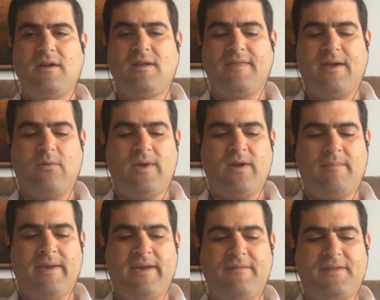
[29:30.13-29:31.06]
that we are
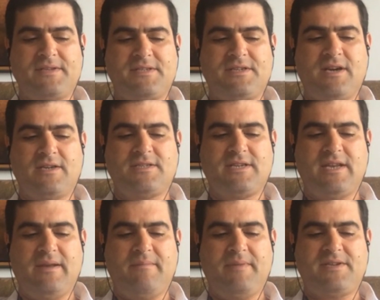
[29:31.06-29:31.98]
made of this
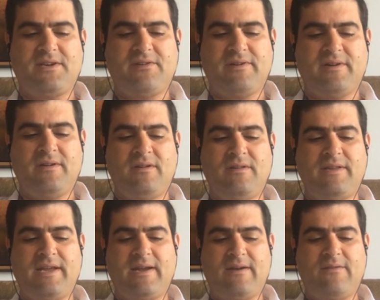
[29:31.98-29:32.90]
dusty material,
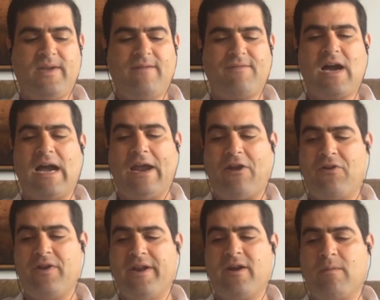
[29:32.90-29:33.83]
that we have
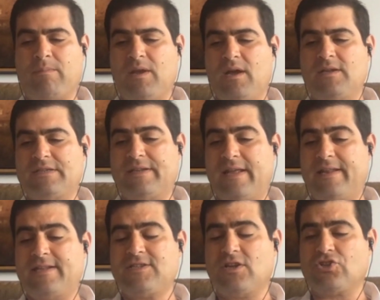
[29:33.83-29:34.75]
iron in our bloods,
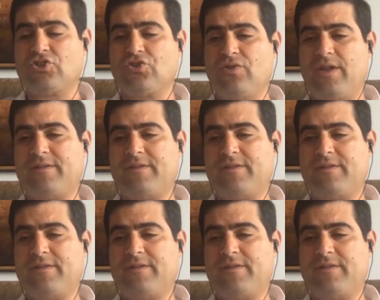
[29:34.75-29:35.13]
and that's all true. That